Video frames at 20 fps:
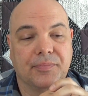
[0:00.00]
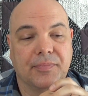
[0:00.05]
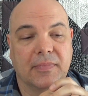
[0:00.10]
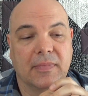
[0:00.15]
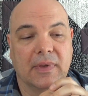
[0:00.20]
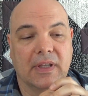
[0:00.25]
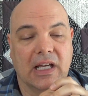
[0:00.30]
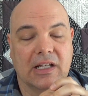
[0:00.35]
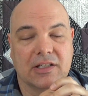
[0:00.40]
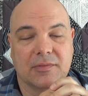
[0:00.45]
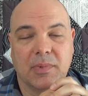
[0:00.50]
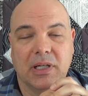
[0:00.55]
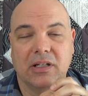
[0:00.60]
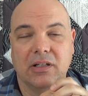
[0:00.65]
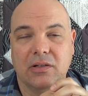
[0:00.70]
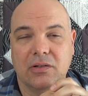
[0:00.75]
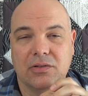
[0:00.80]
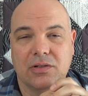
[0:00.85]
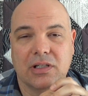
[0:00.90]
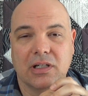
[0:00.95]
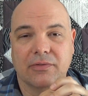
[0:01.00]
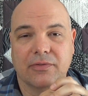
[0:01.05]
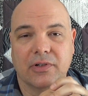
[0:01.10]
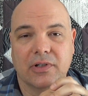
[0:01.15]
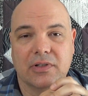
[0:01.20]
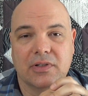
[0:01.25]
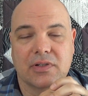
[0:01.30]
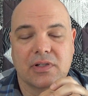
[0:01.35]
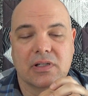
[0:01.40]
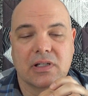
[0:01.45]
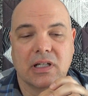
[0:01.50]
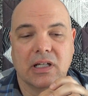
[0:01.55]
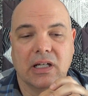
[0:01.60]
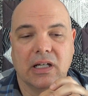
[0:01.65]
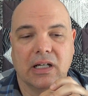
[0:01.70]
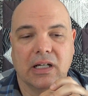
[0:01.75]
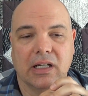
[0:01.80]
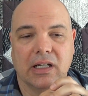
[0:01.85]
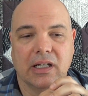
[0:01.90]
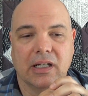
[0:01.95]
that's made a huge difference
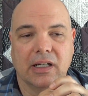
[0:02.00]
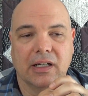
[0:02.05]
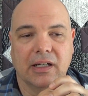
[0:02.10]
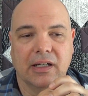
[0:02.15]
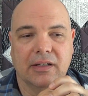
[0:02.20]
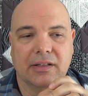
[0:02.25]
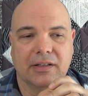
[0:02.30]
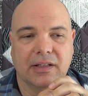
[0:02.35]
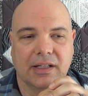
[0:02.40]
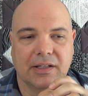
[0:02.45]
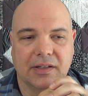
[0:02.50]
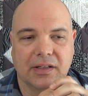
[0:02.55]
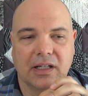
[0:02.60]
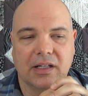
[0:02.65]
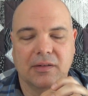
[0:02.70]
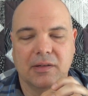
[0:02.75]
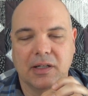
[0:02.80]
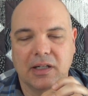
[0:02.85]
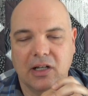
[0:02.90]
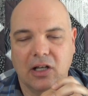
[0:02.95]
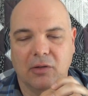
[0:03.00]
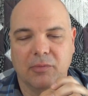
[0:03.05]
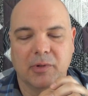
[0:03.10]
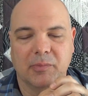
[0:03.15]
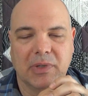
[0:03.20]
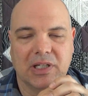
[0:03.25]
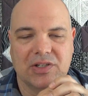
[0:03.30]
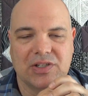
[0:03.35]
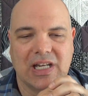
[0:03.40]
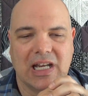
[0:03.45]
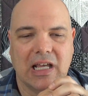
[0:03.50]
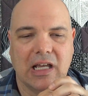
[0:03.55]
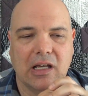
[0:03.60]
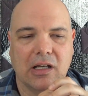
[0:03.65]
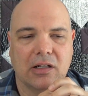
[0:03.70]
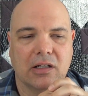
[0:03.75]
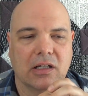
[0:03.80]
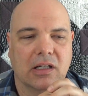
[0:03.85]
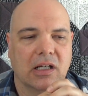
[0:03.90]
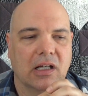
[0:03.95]
in helping me
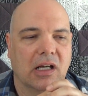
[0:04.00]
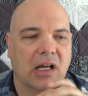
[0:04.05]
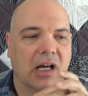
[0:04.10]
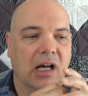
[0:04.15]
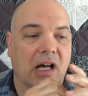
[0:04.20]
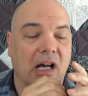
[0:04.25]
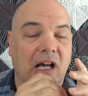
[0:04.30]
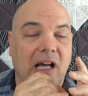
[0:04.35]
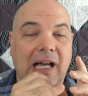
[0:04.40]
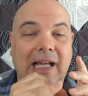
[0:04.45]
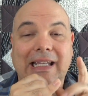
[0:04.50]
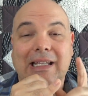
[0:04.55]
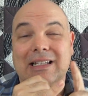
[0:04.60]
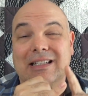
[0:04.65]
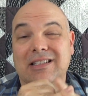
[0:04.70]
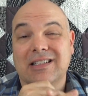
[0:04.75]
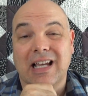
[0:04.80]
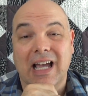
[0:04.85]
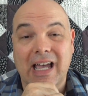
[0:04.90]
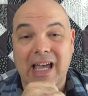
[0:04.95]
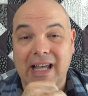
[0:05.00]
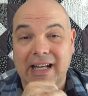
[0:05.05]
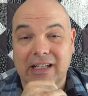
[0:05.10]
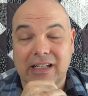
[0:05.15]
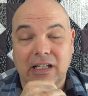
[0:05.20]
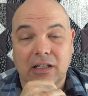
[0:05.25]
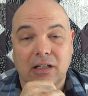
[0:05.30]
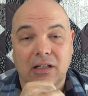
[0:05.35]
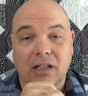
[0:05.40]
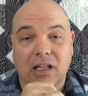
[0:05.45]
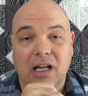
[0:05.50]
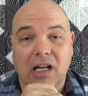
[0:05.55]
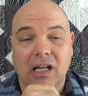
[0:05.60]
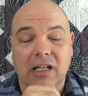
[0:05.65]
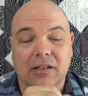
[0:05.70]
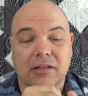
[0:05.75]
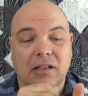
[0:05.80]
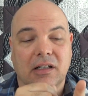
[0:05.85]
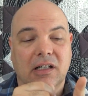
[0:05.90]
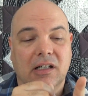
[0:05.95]
stand. I get sciatica a
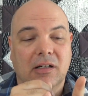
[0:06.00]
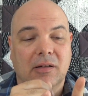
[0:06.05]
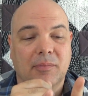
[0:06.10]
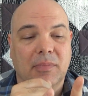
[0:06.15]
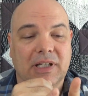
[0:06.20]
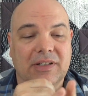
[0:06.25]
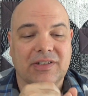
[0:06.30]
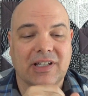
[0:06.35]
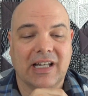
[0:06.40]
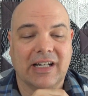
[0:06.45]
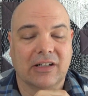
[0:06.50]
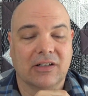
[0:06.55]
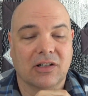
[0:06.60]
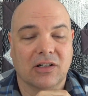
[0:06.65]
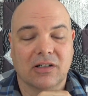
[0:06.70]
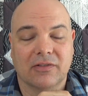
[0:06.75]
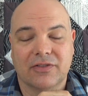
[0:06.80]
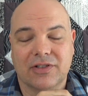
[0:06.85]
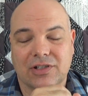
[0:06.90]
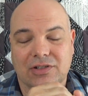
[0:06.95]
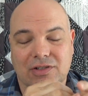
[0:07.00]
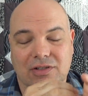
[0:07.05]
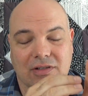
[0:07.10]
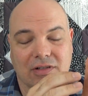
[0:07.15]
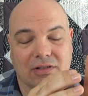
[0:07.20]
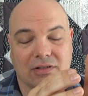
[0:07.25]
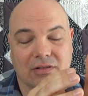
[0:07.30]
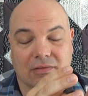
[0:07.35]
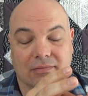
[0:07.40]
lot. My sciatic nerve just,